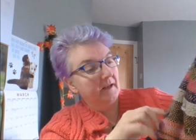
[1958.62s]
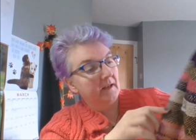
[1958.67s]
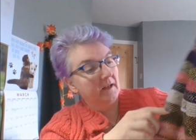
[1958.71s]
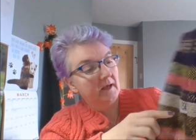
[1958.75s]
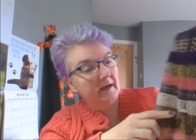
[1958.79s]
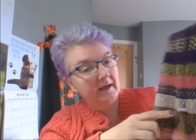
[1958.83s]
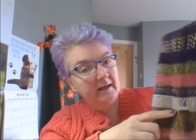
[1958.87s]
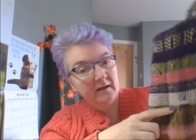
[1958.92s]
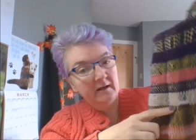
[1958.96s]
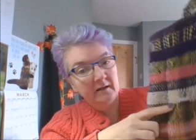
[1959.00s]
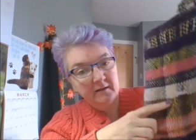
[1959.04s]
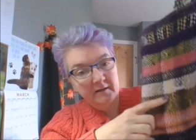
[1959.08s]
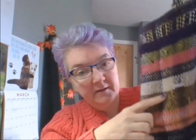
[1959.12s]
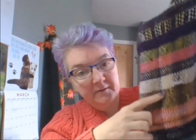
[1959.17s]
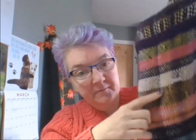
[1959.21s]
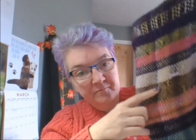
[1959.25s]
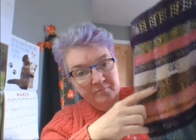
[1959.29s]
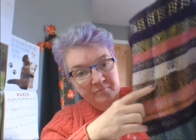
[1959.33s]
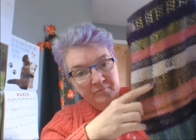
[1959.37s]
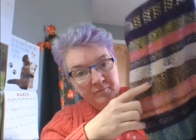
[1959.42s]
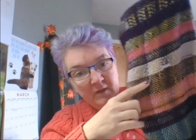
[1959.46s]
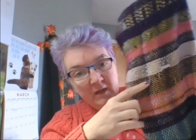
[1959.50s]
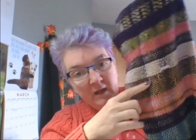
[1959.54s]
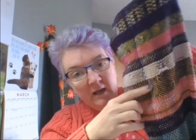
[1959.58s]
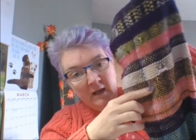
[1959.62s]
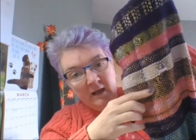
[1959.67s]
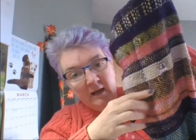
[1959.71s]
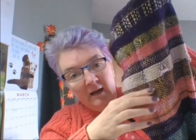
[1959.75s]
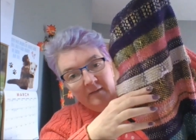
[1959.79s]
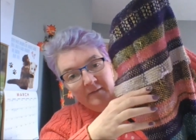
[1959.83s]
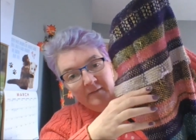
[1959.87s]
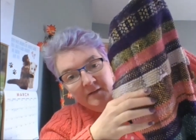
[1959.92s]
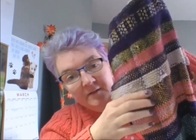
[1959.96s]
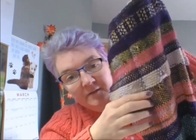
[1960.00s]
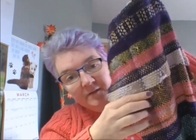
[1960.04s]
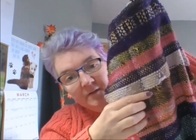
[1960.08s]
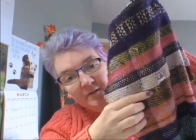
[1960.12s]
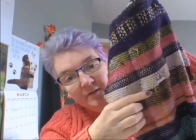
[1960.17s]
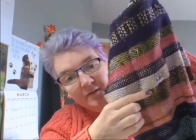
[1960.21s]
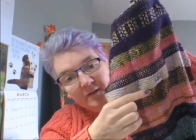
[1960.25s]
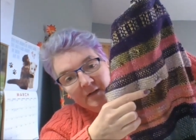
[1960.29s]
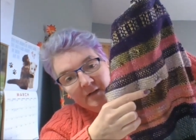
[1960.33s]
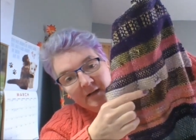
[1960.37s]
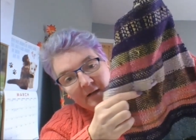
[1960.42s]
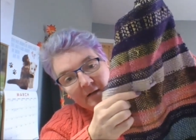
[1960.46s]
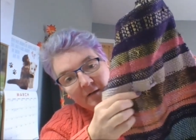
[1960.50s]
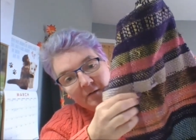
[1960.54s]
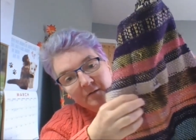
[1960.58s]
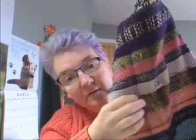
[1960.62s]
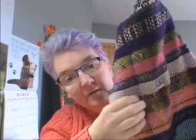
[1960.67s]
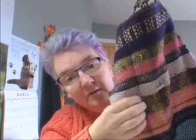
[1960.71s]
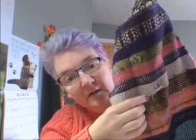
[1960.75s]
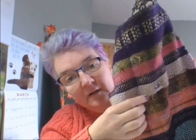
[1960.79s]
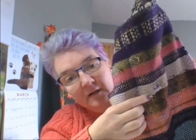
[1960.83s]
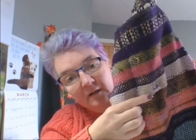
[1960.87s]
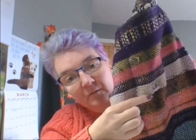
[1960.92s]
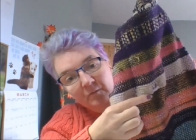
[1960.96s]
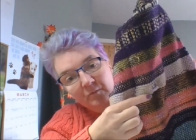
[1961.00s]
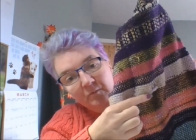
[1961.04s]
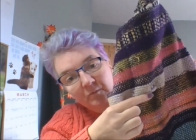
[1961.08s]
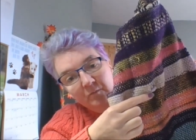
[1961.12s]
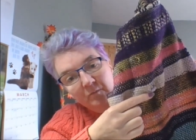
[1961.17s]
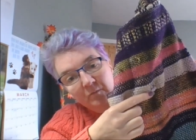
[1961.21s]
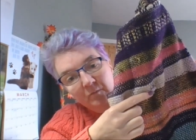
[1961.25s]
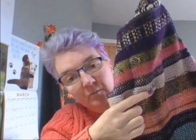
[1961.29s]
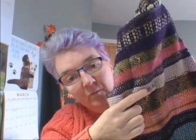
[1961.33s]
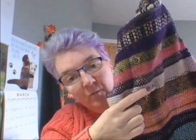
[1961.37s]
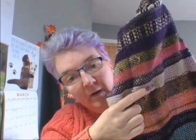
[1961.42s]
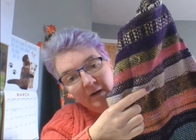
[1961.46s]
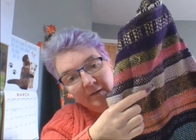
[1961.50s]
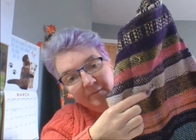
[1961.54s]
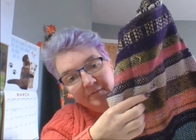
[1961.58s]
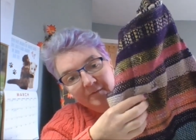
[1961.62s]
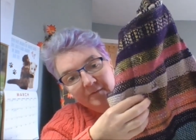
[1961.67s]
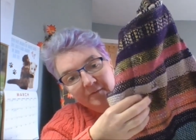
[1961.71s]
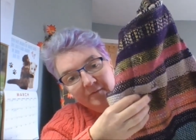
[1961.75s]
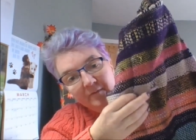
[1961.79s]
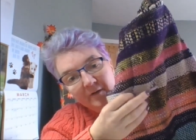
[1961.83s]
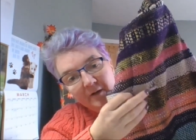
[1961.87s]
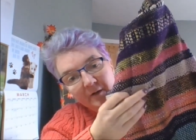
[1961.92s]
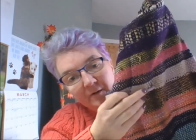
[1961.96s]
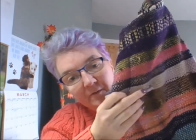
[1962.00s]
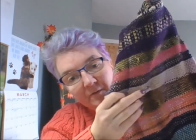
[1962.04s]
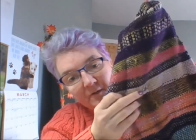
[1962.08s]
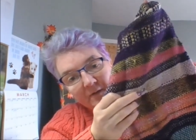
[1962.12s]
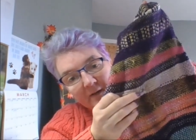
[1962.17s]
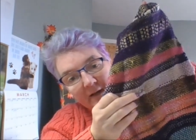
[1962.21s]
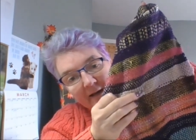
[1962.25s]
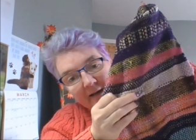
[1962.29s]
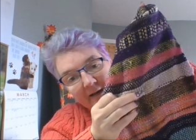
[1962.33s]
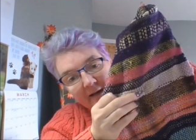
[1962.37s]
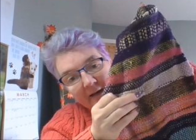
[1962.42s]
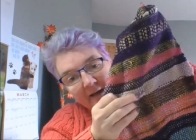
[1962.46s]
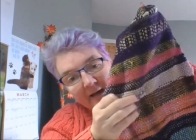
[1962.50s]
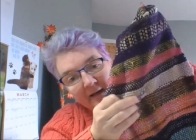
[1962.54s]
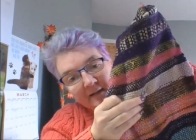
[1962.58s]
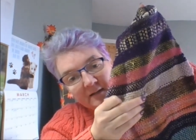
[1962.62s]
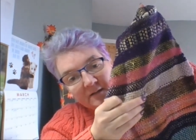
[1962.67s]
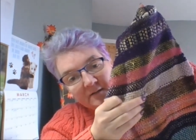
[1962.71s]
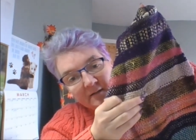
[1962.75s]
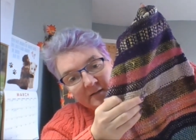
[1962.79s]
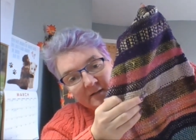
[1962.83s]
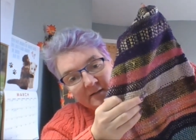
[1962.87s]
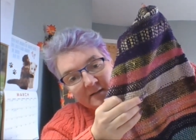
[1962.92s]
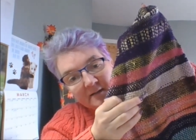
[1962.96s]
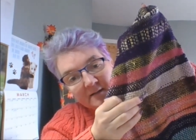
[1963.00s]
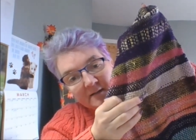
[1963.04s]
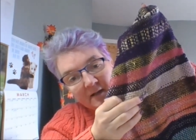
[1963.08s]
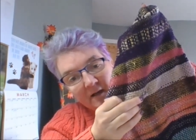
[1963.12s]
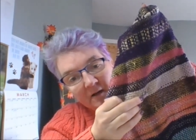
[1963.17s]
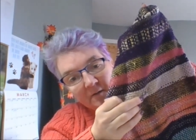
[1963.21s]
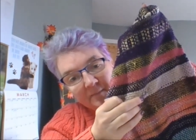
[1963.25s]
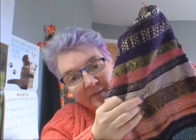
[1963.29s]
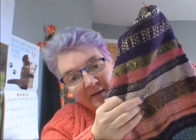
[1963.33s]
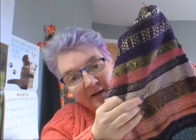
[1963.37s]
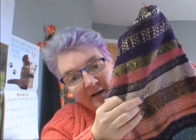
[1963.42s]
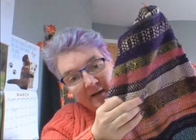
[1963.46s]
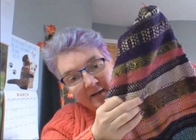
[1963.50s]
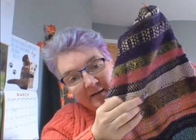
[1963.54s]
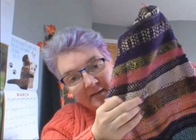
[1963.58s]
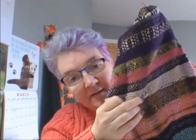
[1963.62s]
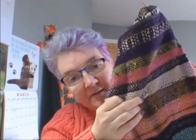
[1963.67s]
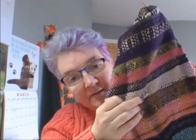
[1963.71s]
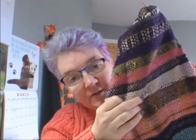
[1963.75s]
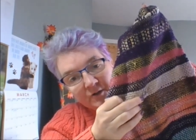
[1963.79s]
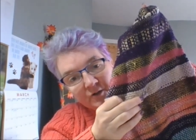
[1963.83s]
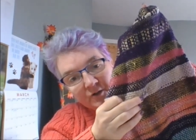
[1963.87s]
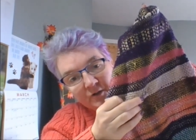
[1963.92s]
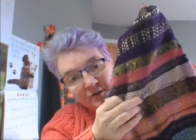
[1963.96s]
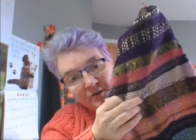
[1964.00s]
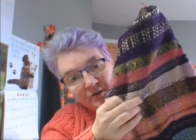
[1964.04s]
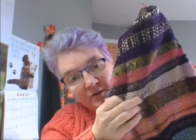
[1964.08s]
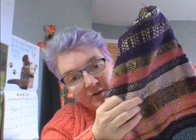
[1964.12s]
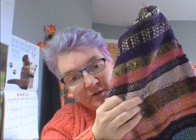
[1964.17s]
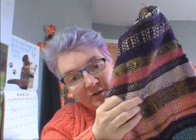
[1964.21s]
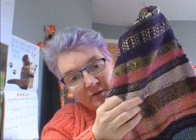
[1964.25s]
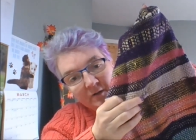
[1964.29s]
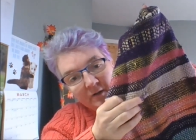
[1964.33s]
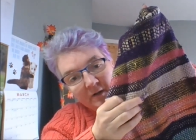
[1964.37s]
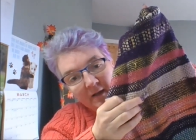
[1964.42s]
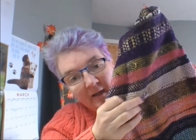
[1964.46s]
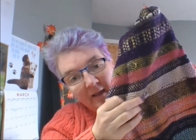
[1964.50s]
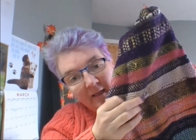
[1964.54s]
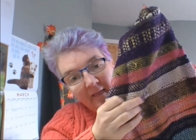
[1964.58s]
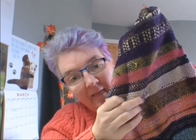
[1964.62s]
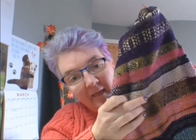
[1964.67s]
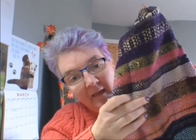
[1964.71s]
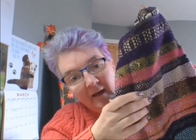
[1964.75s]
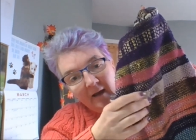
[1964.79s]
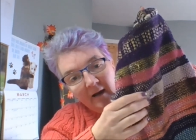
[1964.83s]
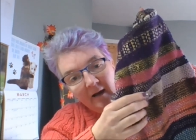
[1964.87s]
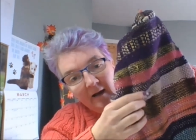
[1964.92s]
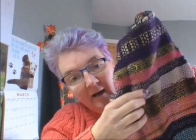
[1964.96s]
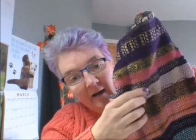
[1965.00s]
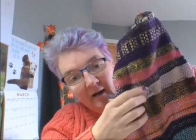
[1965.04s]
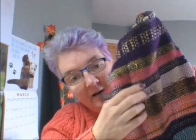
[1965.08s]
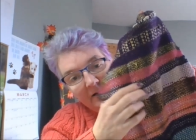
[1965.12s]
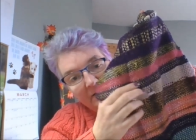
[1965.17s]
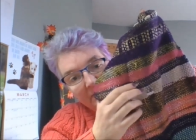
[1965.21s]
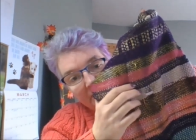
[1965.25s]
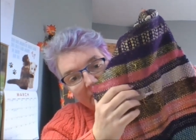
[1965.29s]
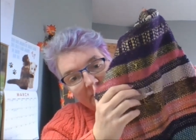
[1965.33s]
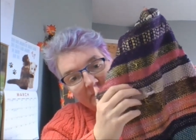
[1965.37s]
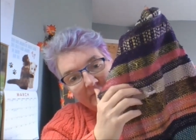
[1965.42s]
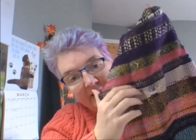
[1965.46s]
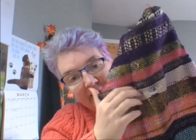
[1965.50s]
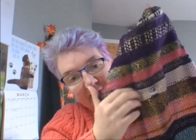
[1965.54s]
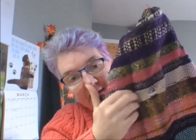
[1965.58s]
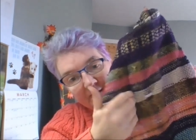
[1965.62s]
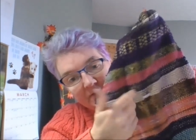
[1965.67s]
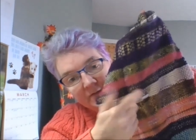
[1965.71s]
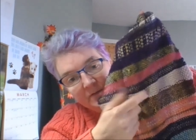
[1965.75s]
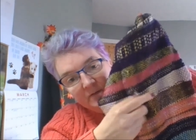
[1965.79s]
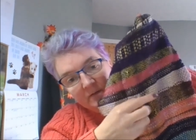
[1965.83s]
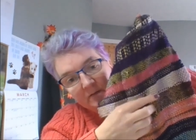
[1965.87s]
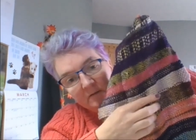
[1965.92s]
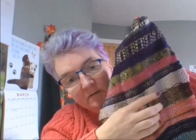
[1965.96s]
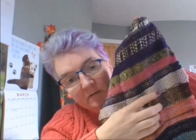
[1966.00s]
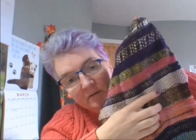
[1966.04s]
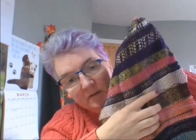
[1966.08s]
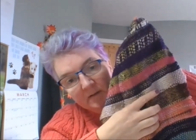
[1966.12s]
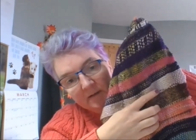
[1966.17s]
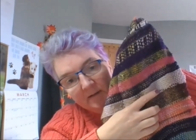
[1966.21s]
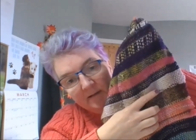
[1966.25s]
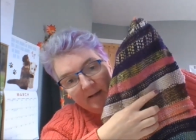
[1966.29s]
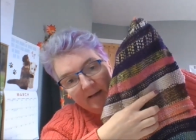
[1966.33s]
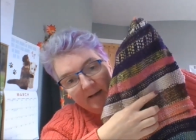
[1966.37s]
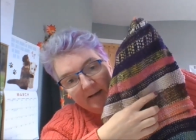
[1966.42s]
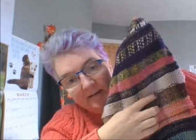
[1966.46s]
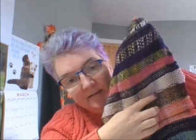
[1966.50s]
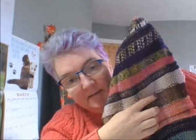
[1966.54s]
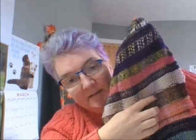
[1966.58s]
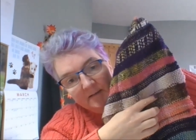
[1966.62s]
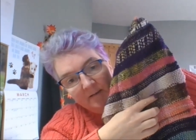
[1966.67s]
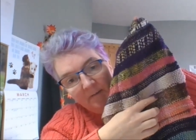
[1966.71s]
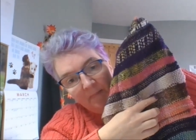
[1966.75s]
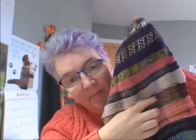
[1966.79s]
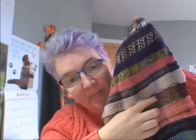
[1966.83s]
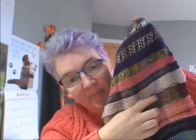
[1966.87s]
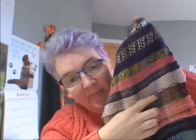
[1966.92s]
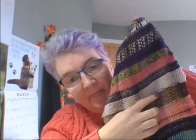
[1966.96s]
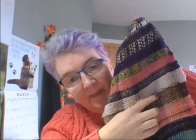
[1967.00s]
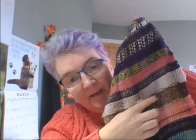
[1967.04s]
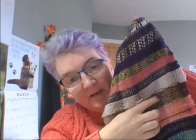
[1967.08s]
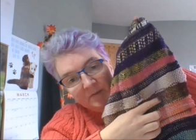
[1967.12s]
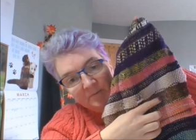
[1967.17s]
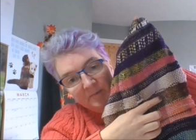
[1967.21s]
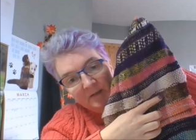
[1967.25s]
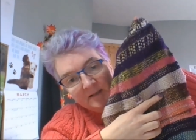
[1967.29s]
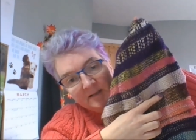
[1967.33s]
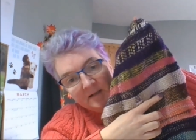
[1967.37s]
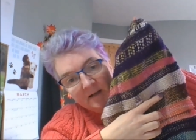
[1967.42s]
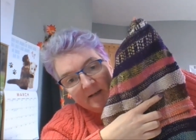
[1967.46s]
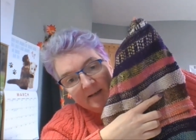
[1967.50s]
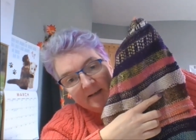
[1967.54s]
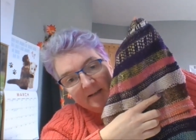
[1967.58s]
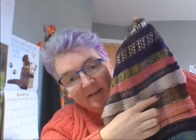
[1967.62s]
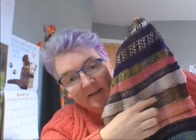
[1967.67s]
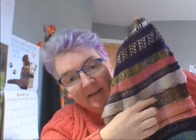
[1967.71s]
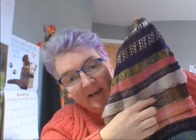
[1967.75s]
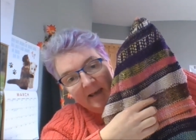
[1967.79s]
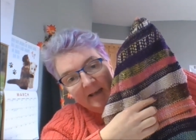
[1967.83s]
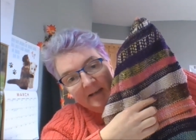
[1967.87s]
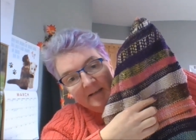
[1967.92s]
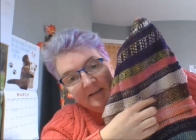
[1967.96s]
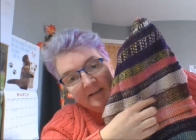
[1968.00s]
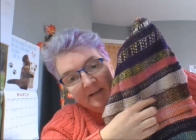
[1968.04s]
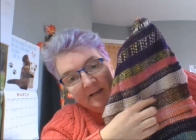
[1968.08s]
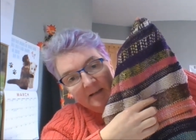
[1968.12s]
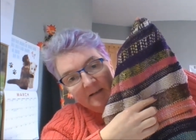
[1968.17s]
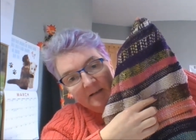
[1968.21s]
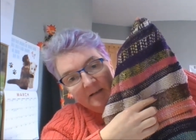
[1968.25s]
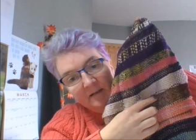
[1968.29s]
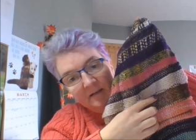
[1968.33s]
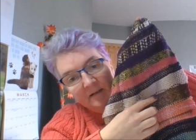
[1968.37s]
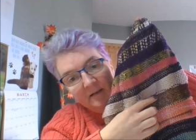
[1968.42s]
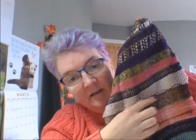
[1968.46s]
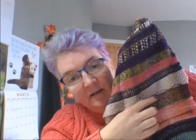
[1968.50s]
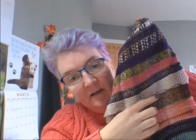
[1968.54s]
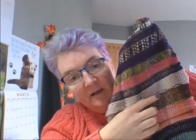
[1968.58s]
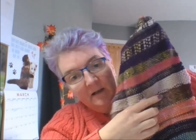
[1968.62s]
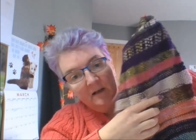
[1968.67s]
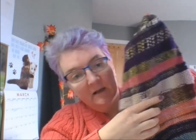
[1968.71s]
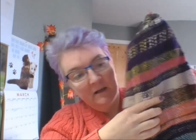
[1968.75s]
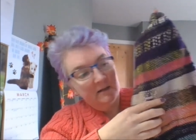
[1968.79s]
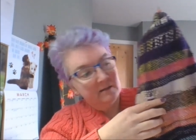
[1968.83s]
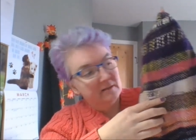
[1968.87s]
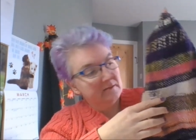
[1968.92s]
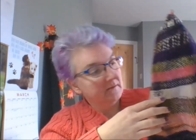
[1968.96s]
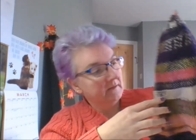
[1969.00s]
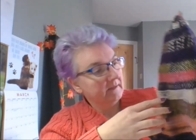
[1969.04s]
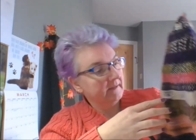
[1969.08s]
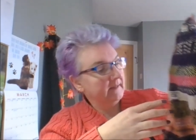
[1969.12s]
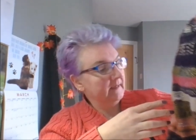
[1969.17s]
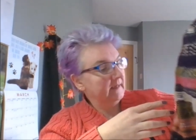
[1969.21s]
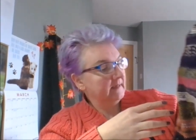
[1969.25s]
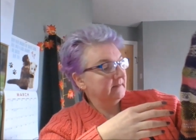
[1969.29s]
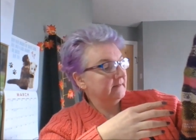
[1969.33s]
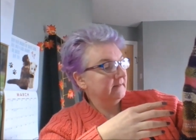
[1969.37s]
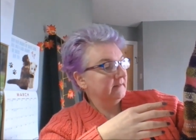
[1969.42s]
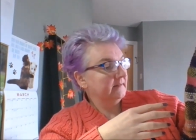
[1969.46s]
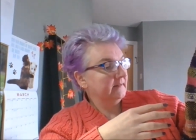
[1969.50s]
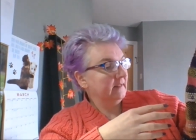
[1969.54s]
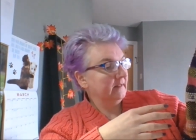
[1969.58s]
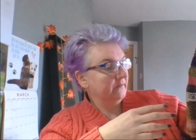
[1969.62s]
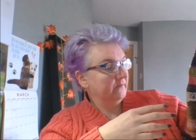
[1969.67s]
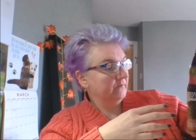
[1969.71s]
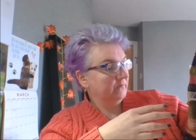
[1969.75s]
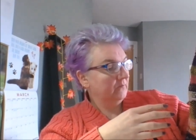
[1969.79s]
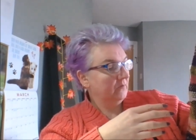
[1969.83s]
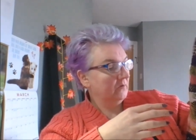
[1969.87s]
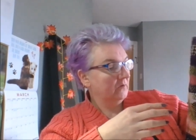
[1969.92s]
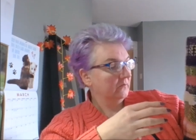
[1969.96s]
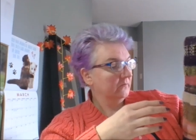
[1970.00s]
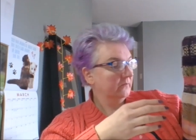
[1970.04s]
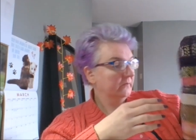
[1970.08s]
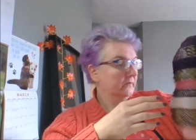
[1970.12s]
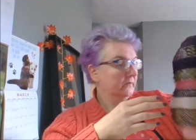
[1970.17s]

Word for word: lilac, and this is a little, little weft float there, so it doesn't tuck behind as it should do. Um, that's, look at that, that's me tucking the end in. So I guess, is that the wrong